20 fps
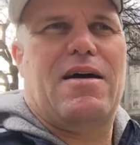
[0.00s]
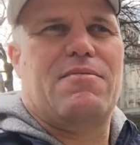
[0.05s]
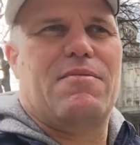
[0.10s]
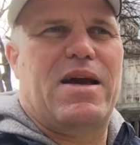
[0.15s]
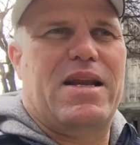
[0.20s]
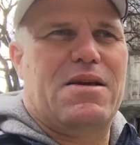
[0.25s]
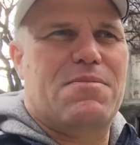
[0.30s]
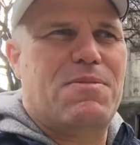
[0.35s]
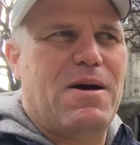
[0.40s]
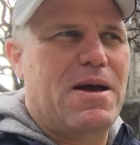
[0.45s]

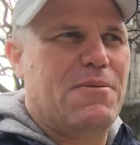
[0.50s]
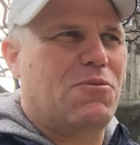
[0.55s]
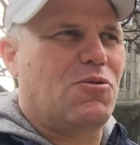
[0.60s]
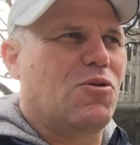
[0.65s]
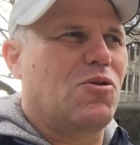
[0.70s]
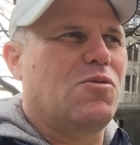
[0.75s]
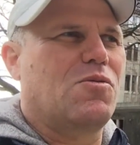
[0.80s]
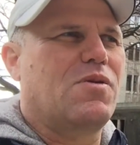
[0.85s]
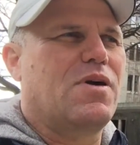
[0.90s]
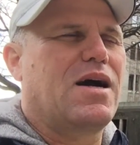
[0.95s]
many
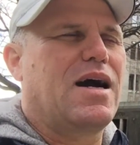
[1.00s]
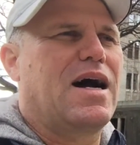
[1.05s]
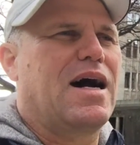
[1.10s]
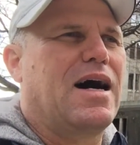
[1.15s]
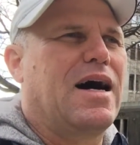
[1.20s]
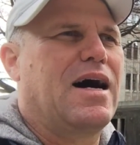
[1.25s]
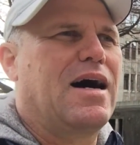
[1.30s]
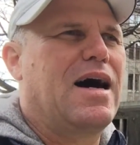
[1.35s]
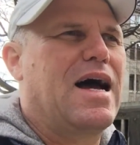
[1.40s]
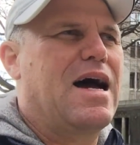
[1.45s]
people
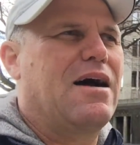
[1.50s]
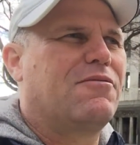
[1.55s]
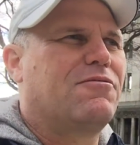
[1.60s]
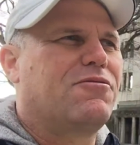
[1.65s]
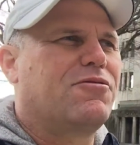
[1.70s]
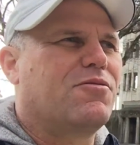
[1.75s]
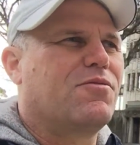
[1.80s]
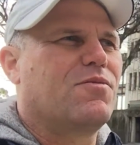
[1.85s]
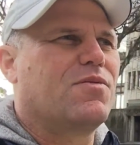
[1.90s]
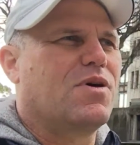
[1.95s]
have
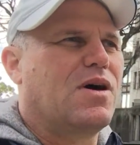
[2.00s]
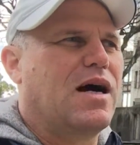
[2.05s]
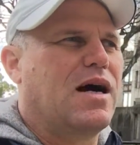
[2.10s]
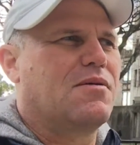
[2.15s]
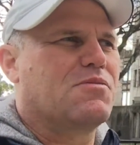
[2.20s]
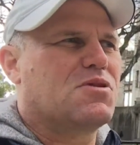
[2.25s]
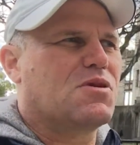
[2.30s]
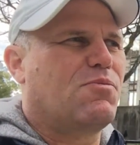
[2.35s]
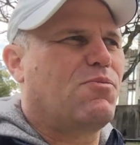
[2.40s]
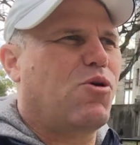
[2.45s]

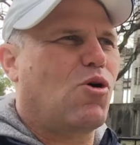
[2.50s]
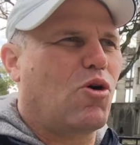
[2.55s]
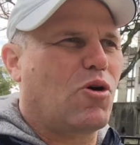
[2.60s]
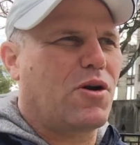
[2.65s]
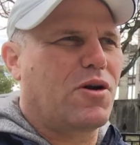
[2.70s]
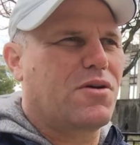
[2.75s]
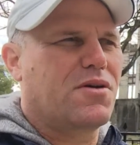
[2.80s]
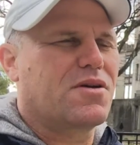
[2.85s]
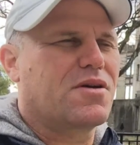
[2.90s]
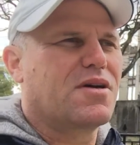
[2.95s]

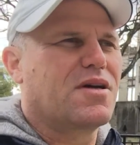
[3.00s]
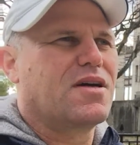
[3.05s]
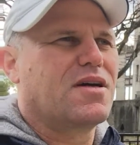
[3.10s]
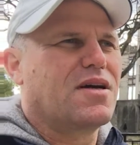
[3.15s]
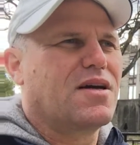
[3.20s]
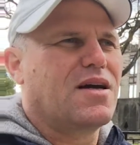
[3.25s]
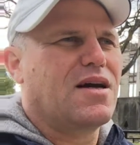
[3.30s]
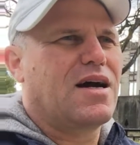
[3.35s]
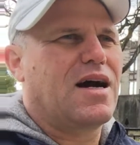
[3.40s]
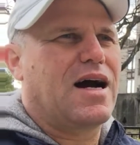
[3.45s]
supported
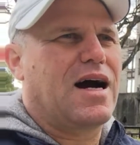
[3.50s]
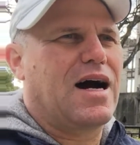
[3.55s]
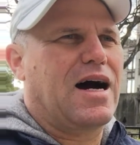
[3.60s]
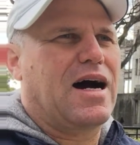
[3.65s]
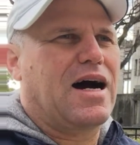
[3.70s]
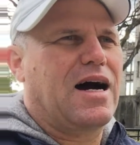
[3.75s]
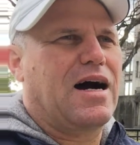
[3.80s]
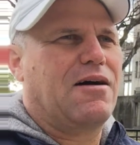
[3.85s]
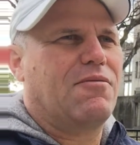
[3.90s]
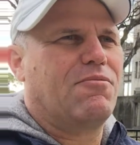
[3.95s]

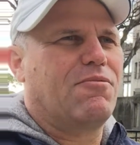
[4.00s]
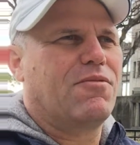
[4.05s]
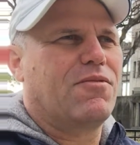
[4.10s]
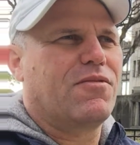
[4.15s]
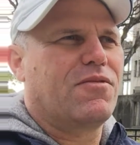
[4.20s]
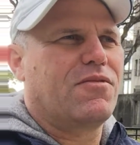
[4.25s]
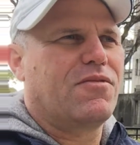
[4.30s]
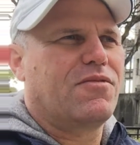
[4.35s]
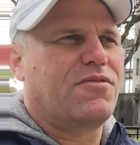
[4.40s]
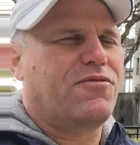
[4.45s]

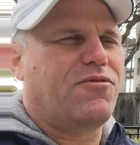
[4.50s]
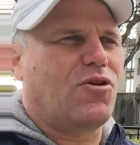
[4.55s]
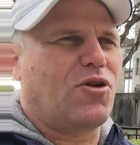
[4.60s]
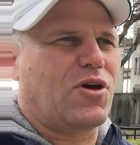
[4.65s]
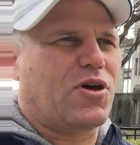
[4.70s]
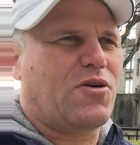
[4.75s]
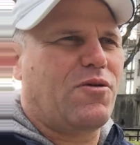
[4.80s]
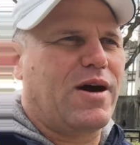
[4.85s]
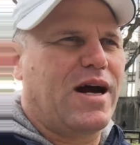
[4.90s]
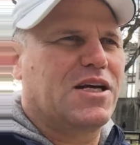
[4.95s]
for
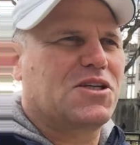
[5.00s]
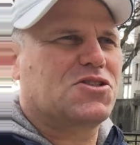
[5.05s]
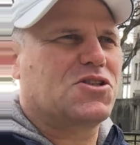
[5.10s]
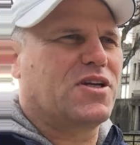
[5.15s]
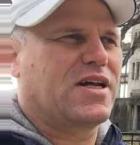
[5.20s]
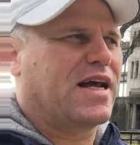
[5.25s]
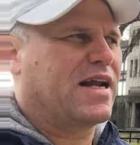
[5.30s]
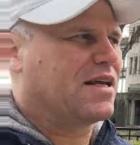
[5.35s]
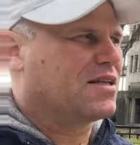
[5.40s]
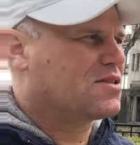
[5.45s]
the
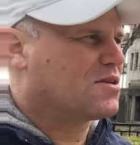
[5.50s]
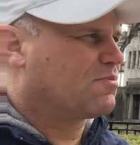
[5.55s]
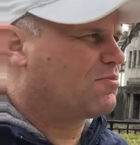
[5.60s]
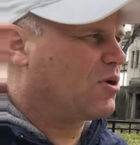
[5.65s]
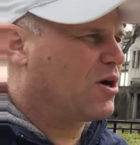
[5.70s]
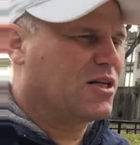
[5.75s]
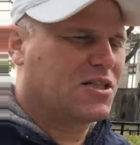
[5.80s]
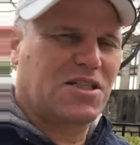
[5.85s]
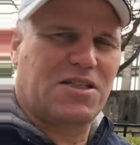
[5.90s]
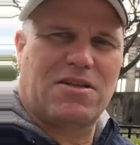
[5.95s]
creation, and it's a
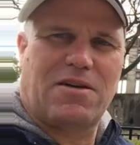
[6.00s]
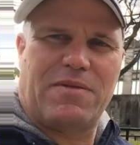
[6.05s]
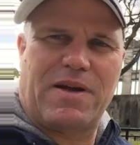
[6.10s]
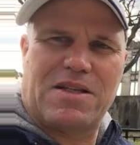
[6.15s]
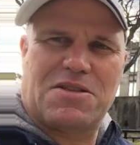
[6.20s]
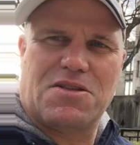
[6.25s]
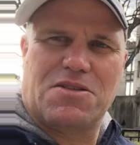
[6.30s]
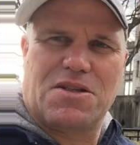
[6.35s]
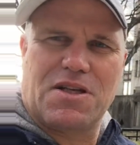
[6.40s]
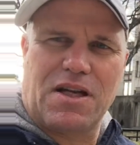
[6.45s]
project I'm
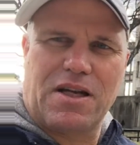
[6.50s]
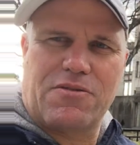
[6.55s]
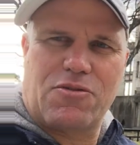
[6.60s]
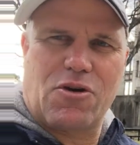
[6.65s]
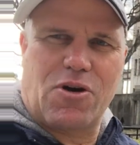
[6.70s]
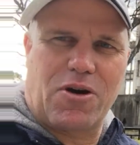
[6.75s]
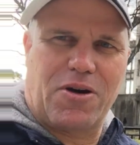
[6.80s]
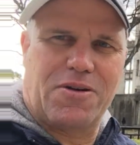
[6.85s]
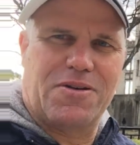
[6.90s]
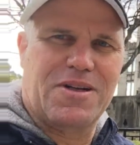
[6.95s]
yet to
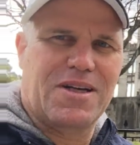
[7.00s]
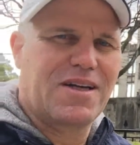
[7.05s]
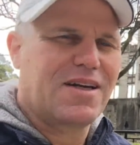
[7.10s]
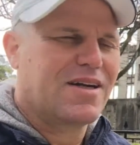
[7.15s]
deliver on.